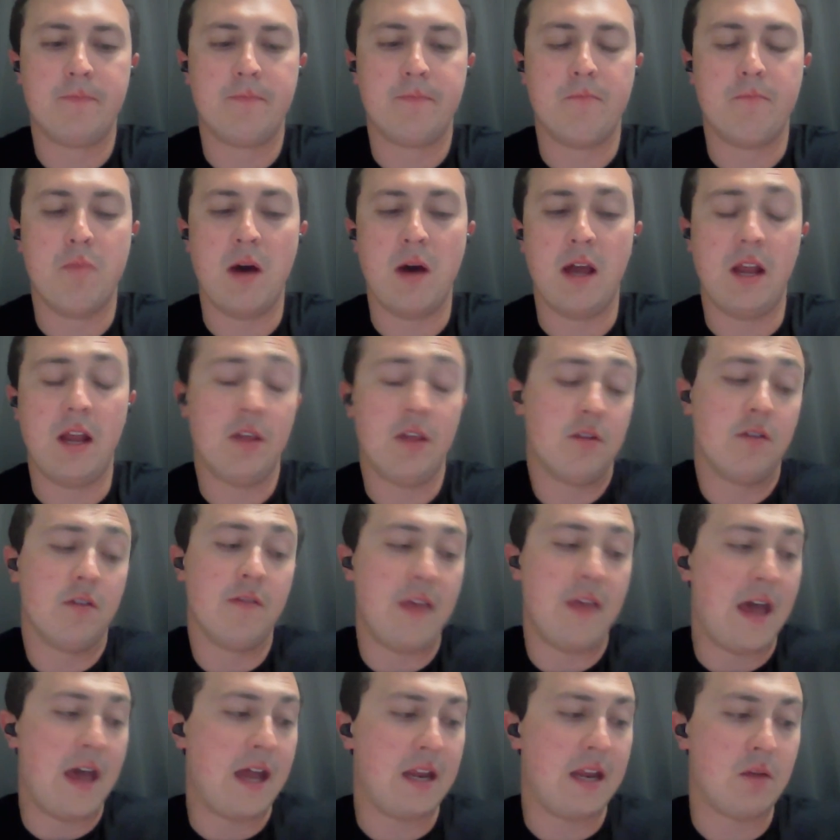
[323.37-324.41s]
But other
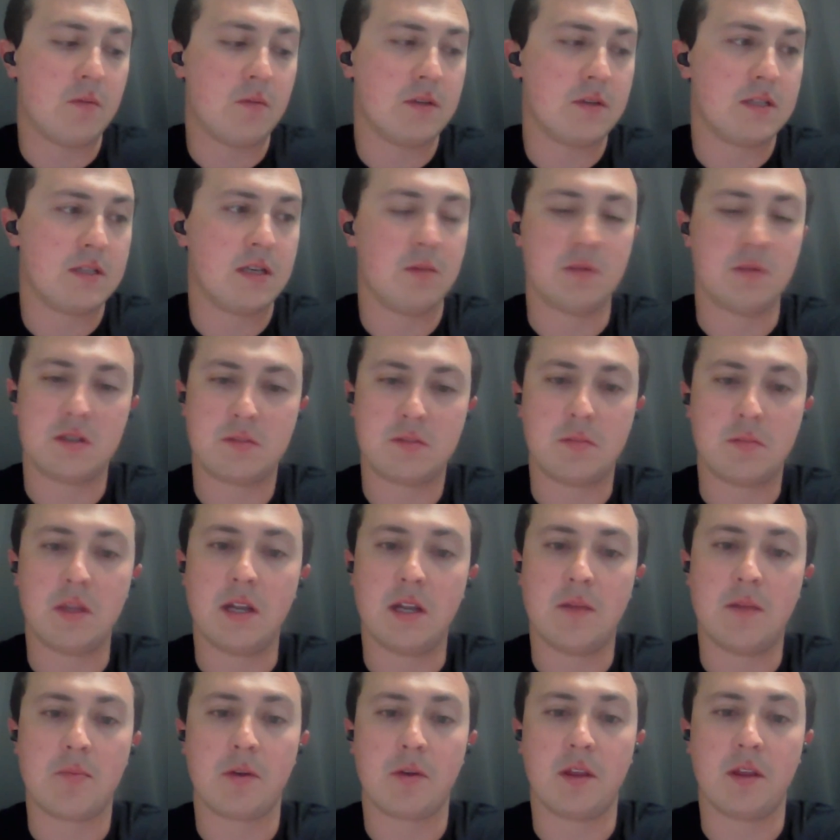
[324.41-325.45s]
than that, it was split
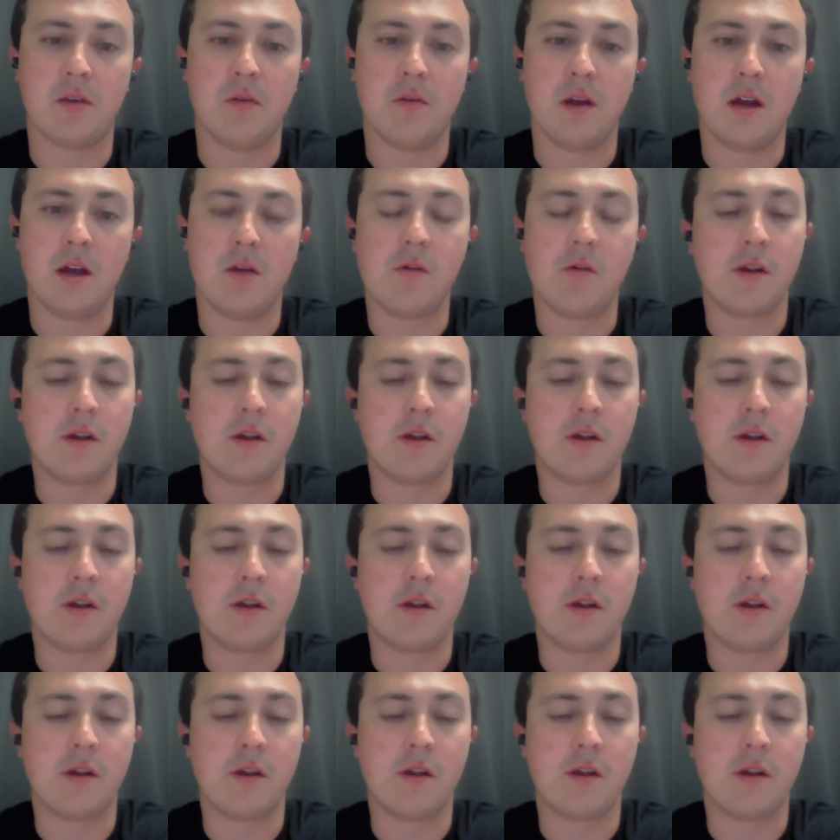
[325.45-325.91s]
up really well.